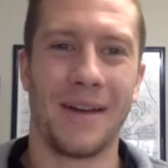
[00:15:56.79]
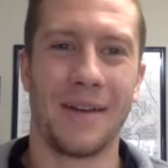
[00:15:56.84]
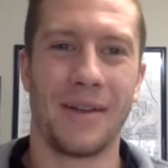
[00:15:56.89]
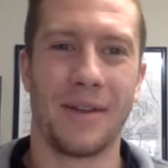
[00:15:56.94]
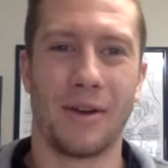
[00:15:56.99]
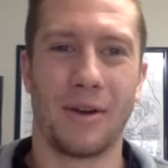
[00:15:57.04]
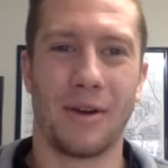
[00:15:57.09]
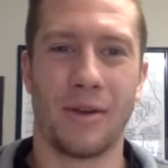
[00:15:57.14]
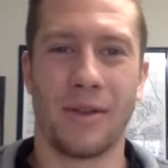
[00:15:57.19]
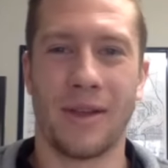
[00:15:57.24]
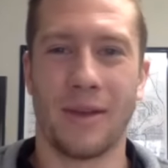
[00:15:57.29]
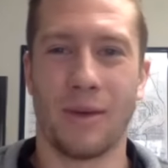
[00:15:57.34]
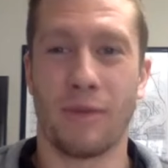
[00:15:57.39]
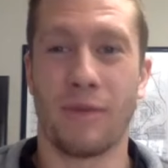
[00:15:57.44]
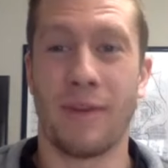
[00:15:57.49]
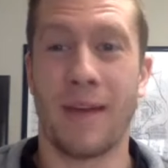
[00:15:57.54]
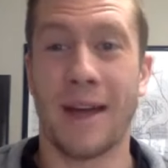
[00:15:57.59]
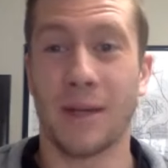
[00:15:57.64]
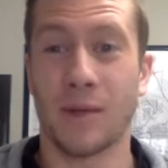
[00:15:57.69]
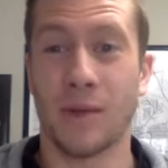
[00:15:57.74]
They were
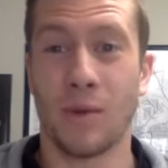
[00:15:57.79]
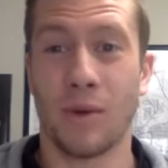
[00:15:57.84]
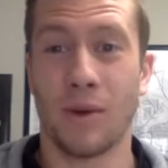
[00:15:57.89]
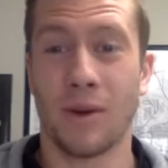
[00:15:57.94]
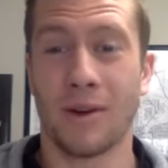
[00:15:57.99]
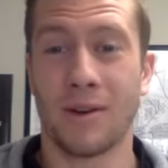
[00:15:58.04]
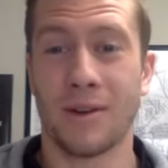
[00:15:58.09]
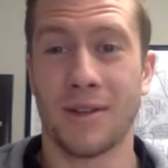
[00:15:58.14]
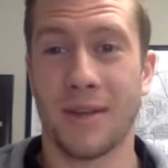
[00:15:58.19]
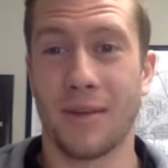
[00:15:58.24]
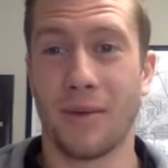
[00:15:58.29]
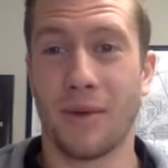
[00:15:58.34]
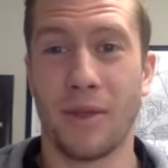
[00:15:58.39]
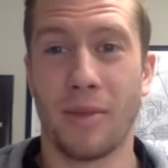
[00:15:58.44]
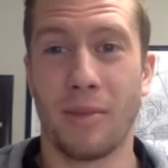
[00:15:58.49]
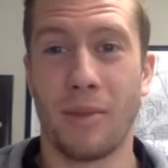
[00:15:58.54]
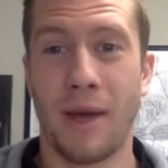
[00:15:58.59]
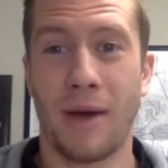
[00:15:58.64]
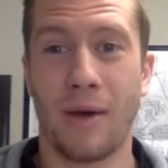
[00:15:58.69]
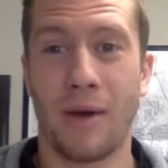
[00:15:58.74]
factory workers that won
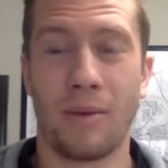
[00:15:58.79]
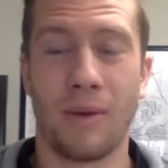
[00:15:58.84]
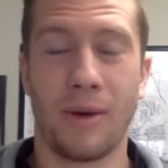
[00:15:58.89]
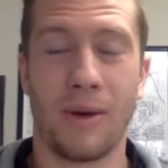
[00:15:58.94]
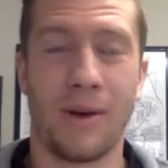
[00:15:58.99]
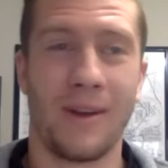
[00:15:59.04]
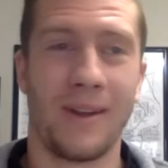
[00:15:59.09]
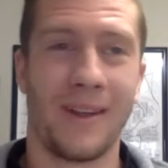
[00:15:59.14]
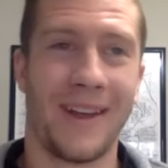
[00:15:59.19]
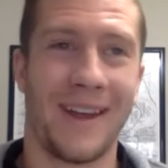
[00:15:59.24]
the Powerball.